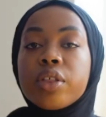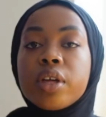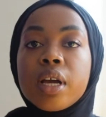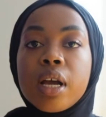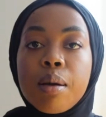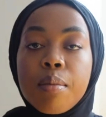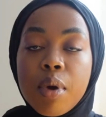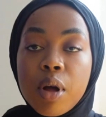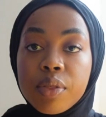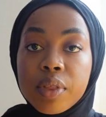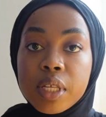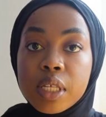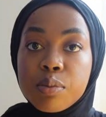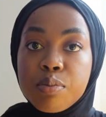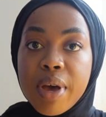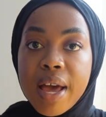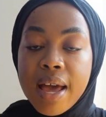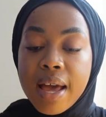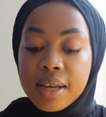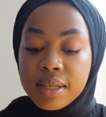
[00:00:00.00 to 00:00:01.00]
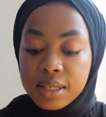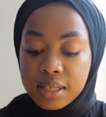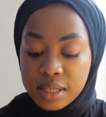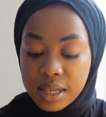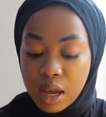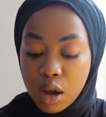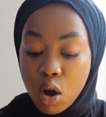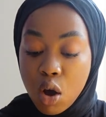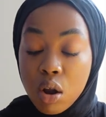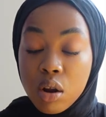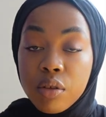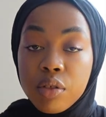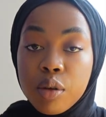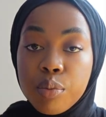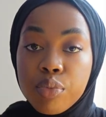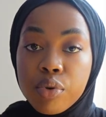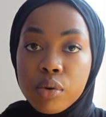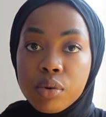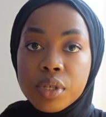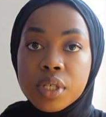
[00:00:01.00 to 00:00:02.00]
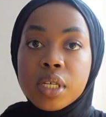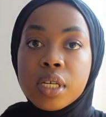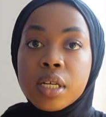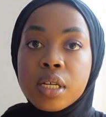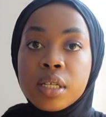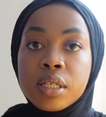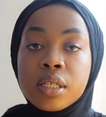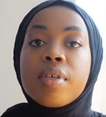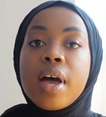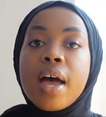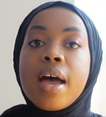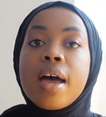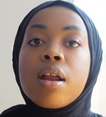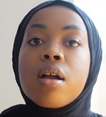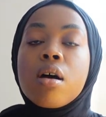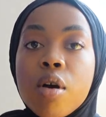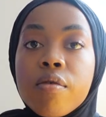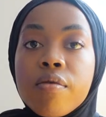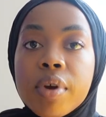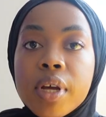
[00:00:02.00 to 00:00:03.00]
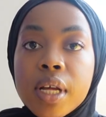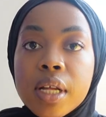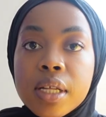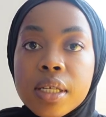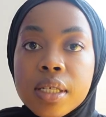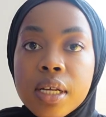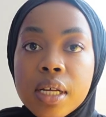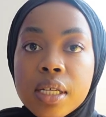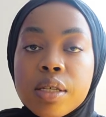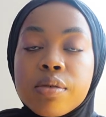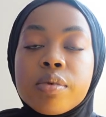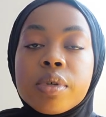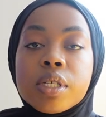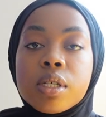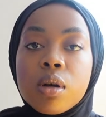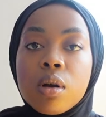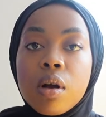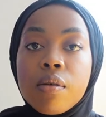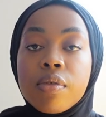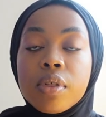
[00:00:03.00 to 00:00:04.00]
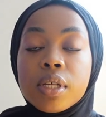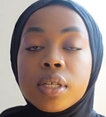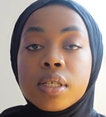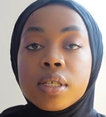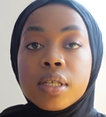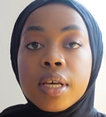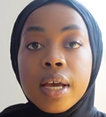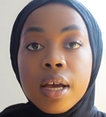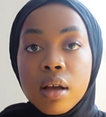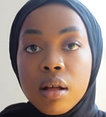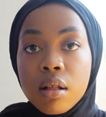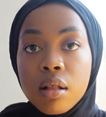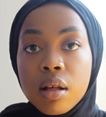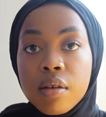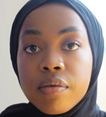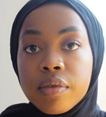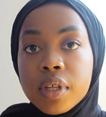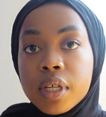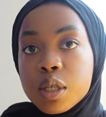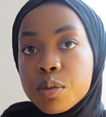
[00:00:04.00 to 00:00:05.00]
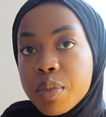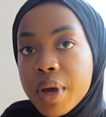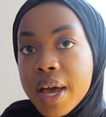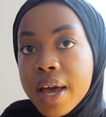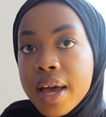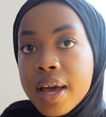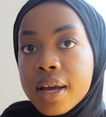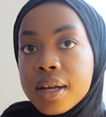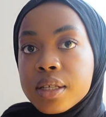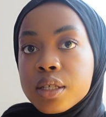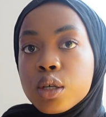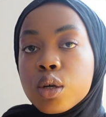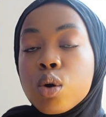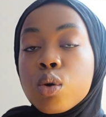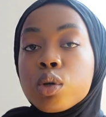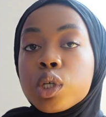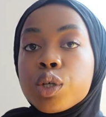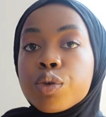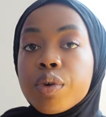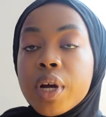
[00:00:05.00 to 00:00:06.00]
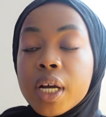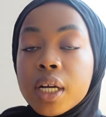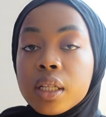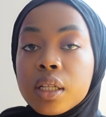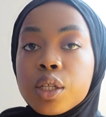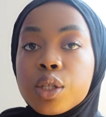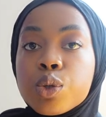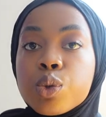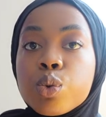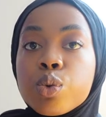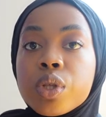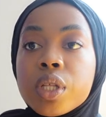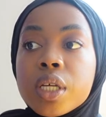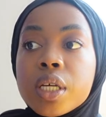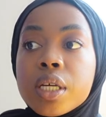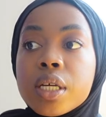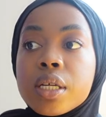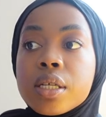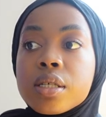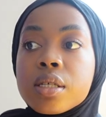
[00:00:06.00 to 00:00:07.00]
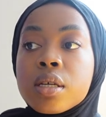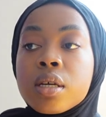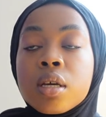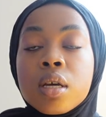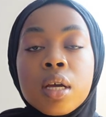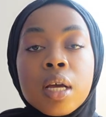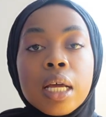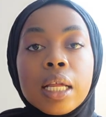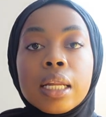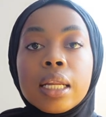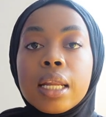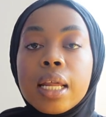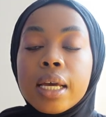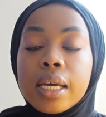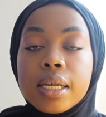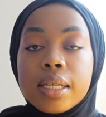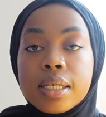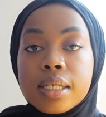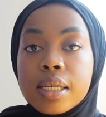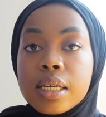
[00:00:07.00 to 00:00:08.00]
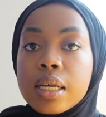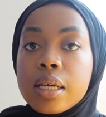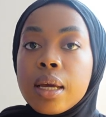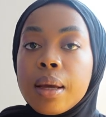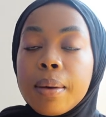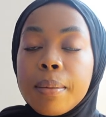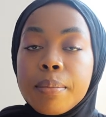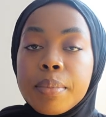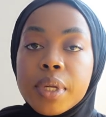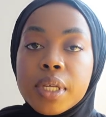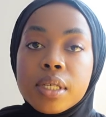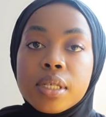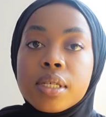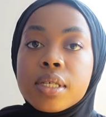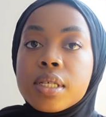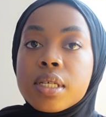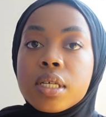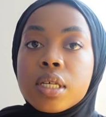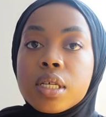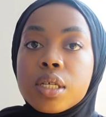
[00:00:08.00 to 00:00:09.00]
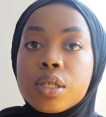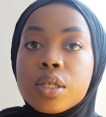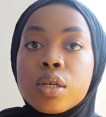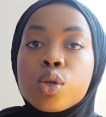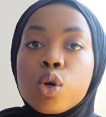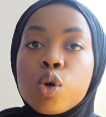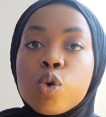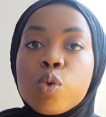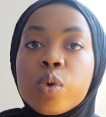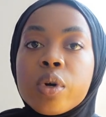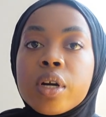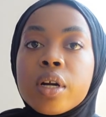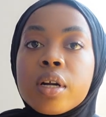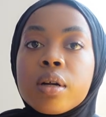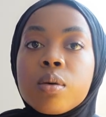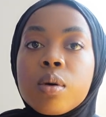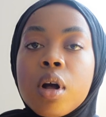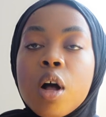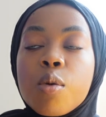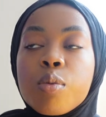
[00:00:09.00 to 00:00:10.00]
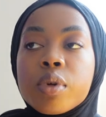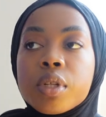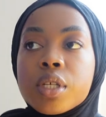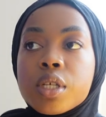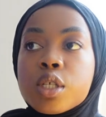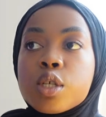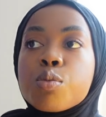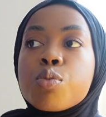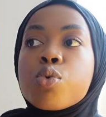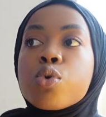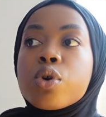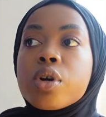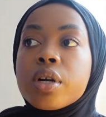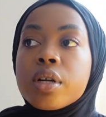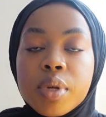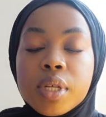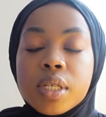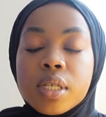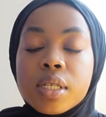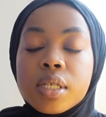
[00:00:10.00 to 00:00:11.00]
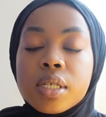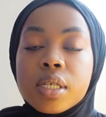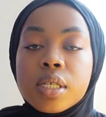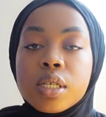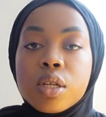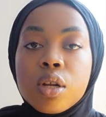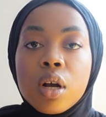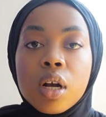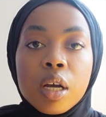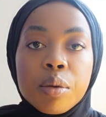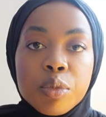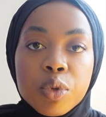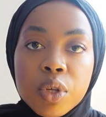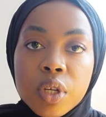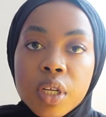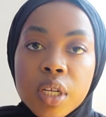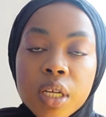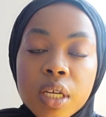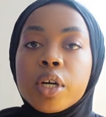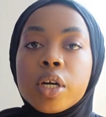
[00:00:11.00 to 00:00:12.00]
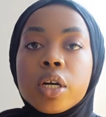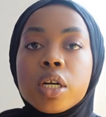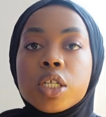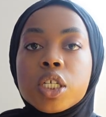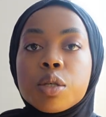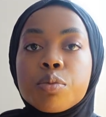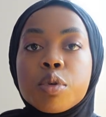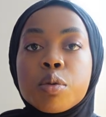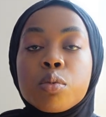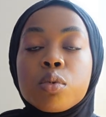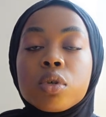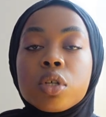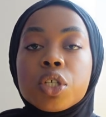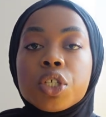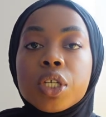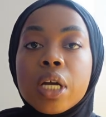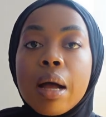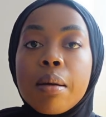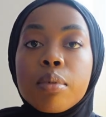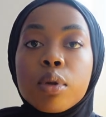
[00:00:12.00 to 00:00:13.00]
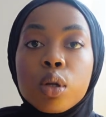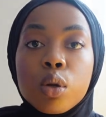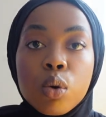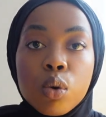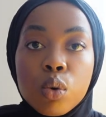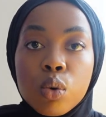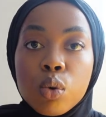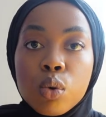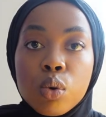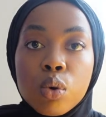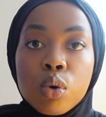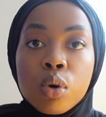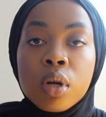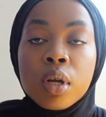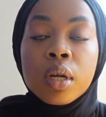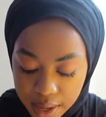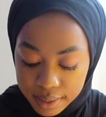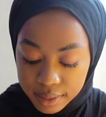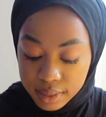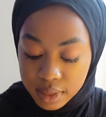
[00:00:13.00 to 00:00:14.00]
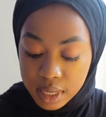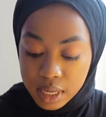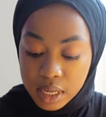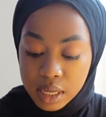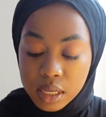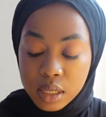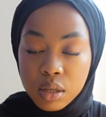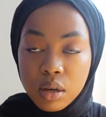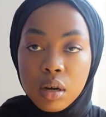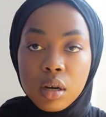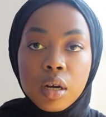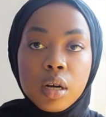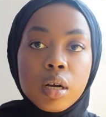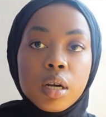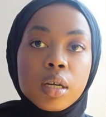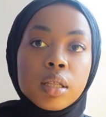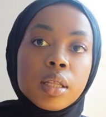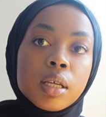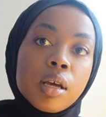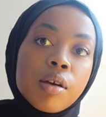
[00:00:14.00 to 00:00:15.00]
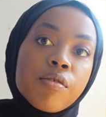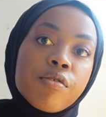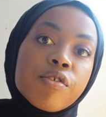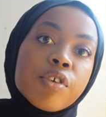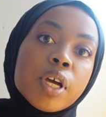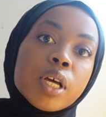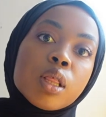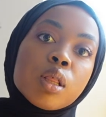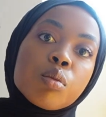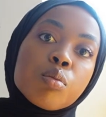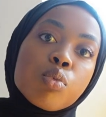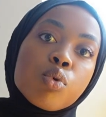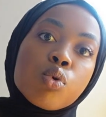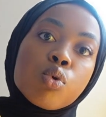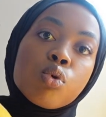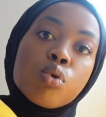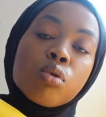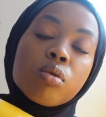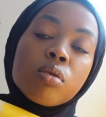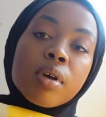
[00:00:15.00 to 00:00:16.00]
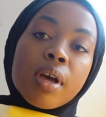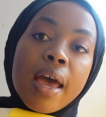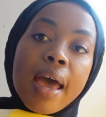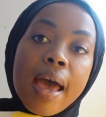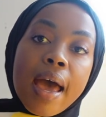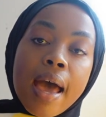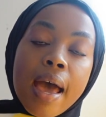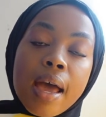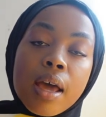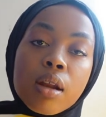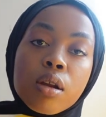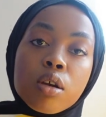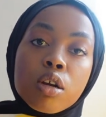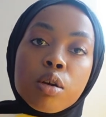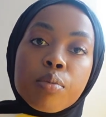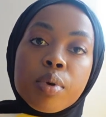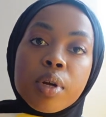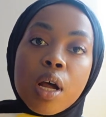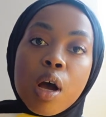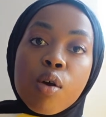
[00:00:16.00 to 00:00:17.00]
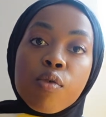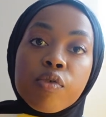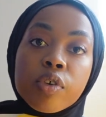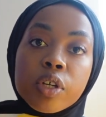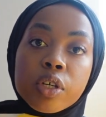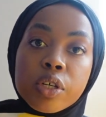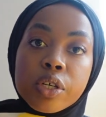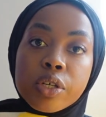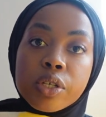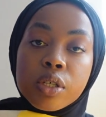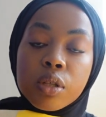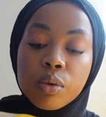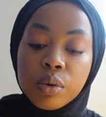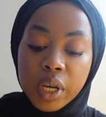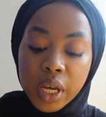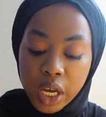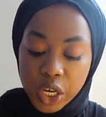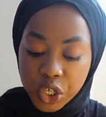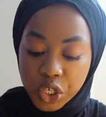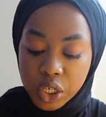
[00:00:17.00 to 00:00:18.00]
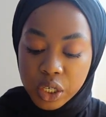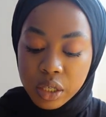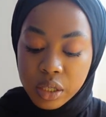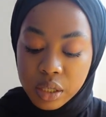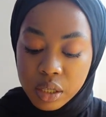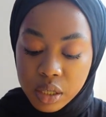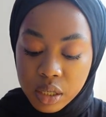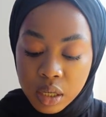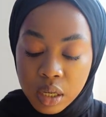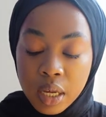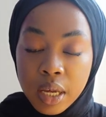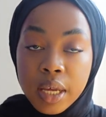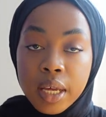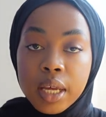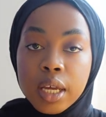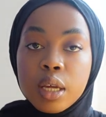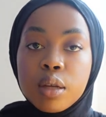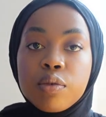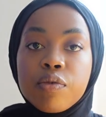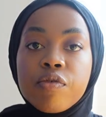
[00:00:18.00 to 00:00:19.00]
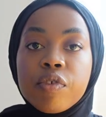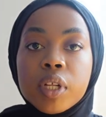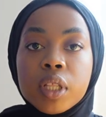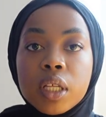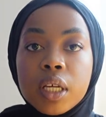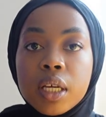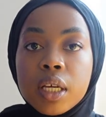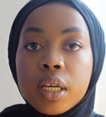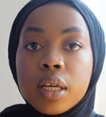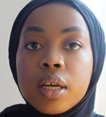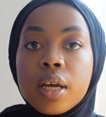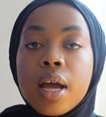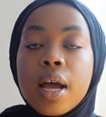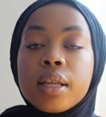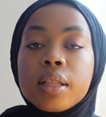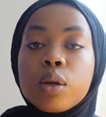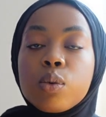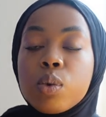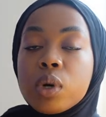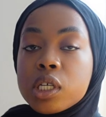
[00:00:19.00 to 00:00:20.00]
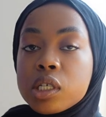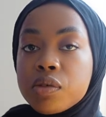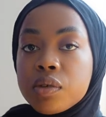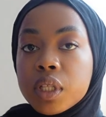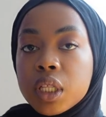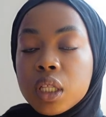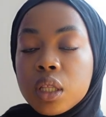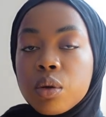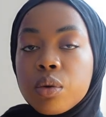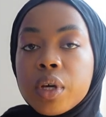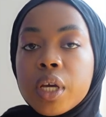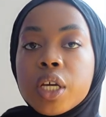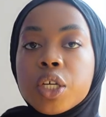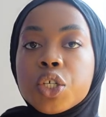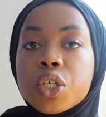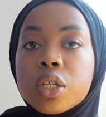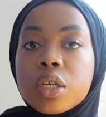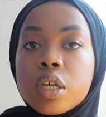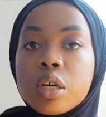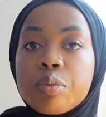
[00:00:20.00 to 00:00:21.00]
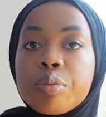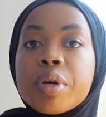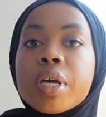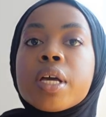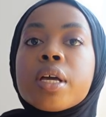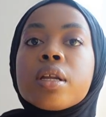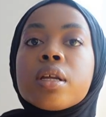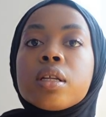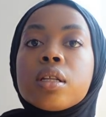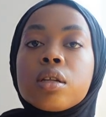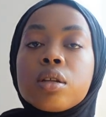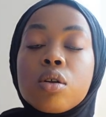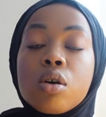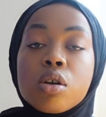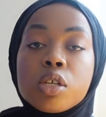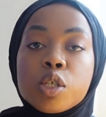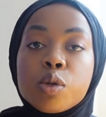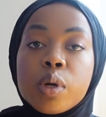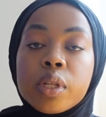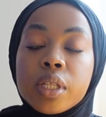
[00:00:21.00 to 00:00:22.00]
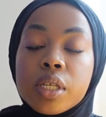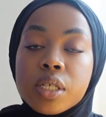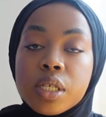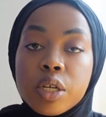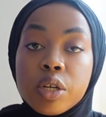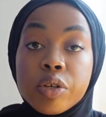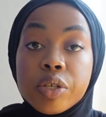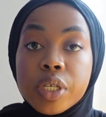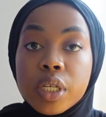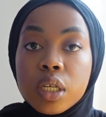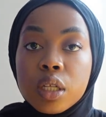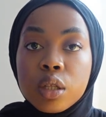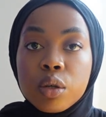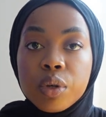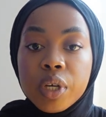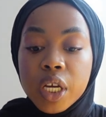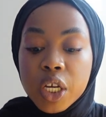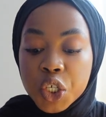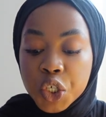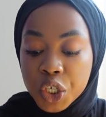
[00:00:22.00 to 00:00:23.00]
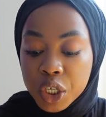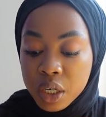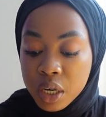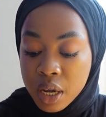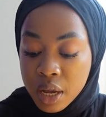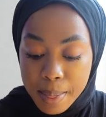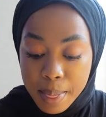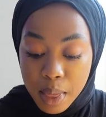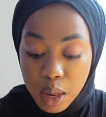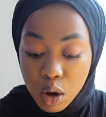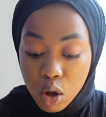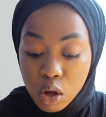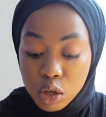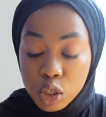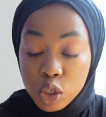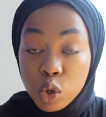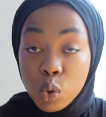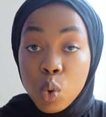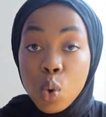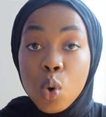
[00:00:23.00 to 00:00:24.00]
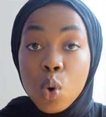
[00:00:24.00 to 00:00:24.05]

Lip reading: thing about these bags is that all of the proceeds that are raised as a result of the sale of these bags go directly to these legacy businesses. So we're helping to support businesses in our community, encouraging people to shop local. And these are currently available at Urban Outfitters locations in Philly, at the West Philly location near Penn, and then also at the Center City location. And then also